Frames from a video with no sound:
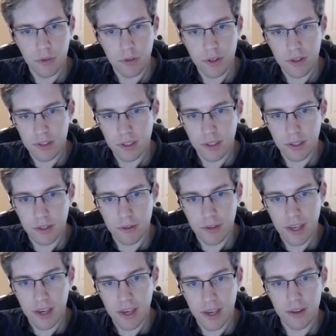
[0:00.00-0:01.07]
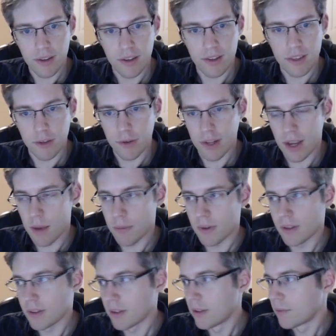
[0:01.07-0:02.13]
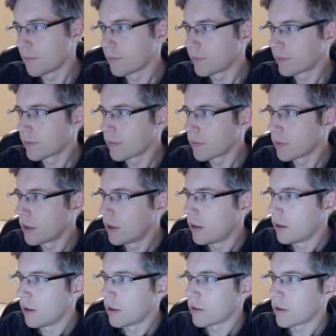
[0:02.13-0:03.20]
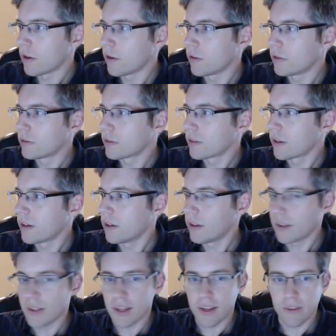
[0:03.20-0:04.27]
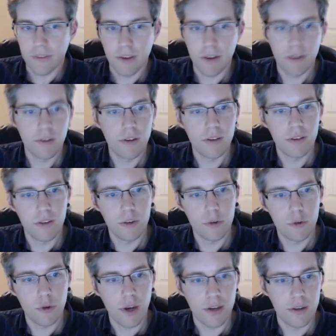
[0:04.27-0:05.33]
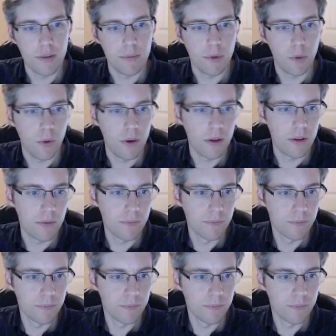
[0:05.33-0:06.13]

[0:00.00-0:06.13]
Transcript: we'll go ahead and click OK and see what happens. So it looks like it found it. This is track number 1.